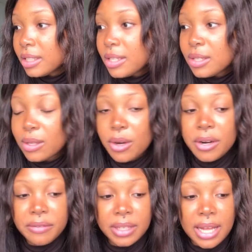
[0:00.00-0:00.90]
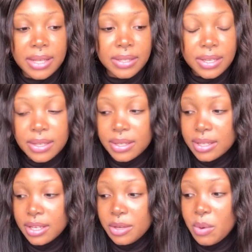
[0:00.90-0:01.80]
this law of
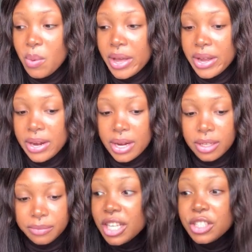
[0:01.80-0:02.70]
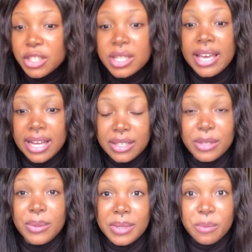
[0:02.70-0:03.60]
elasticity where it just gets
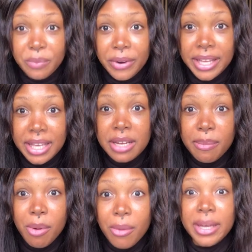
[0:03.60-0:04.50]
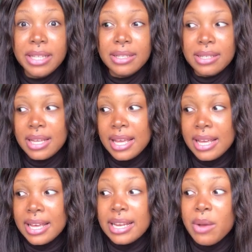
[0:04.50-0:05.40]
to its breaking point.
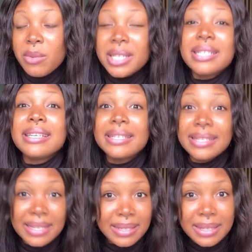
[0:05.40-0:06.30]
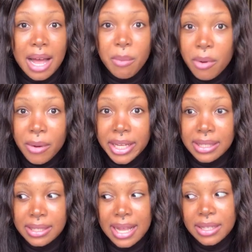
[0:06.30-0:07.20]
And then once it exceeds that
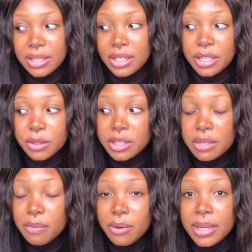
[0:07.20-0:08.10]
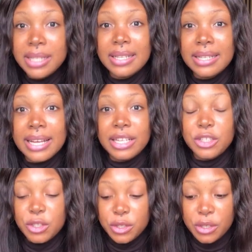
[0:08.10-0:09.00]
point, that's the yielding point, and then
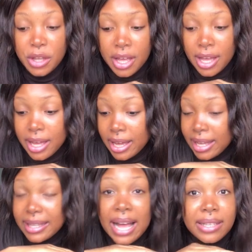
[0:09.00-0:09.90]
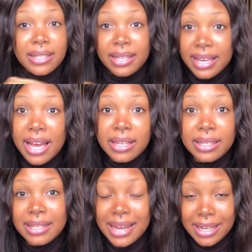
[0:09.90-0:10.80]
it's just, that's the end.
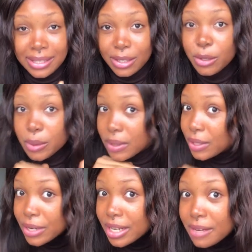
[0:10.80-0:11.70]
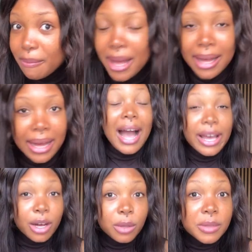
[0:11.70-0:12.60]
Like, there's no turning back.
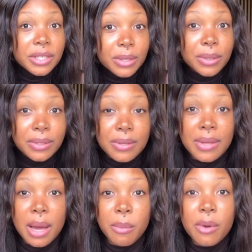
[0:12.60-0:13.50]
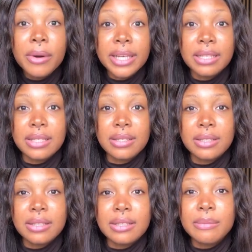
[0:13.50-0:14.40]
I almost got to that point,
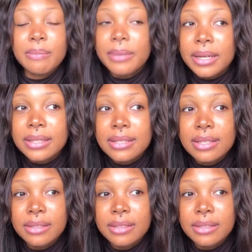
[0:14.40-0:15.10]
but